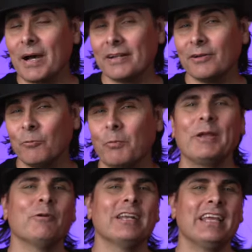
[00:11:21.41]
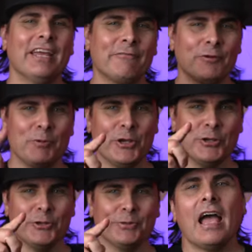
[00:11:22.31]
But we want to hear from you.